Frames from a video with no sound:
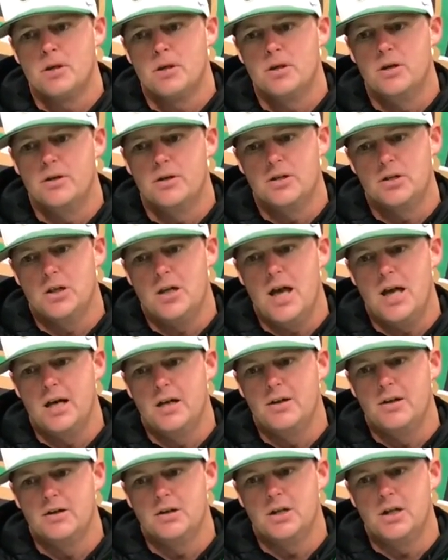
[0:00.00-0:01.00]
There's a lot
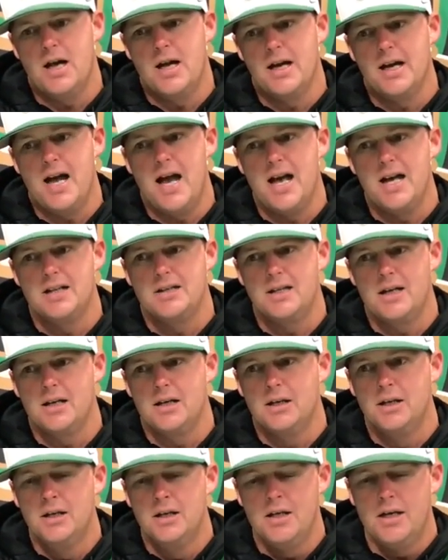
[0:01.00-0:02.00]
of guys that
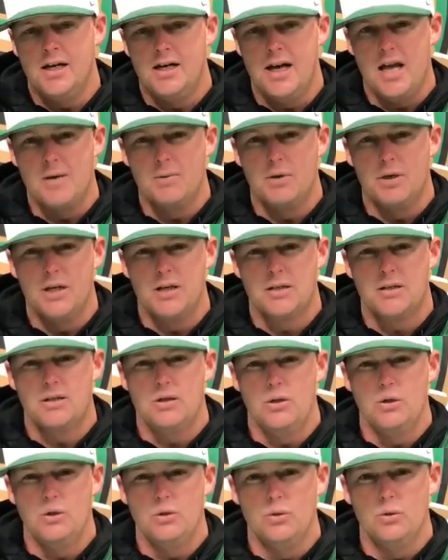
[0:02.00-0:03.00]
enabled us
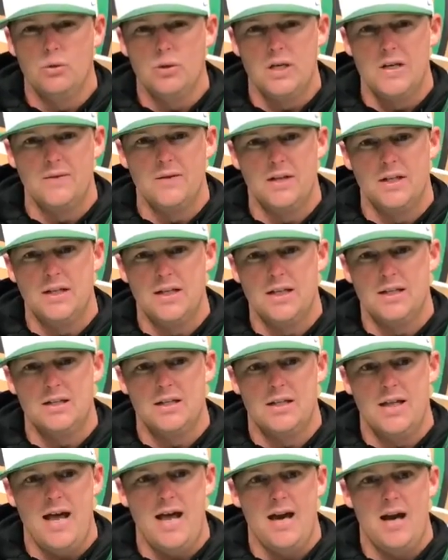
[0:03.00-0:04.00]
to even get
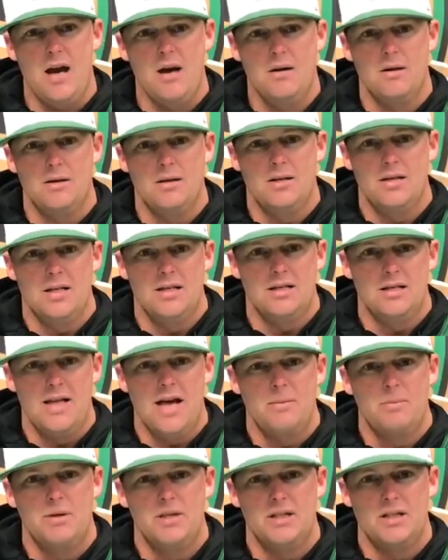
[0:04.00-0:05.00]
to
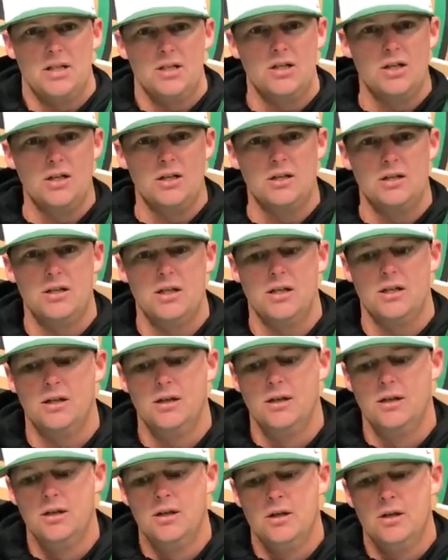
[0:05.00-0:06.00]
that position
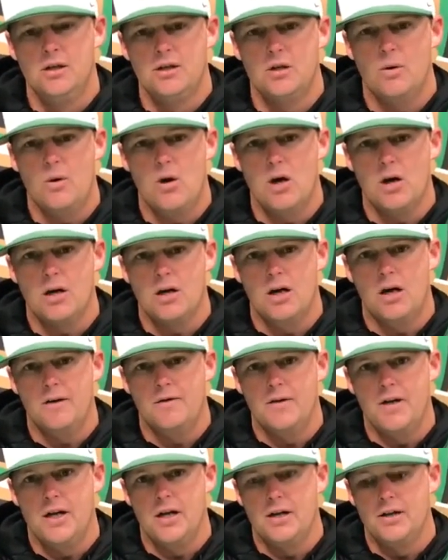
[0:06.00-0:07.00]
to walk it
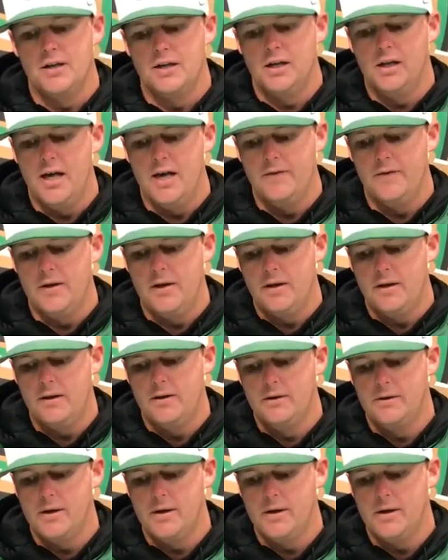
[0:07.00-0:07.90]
off there in the 11th.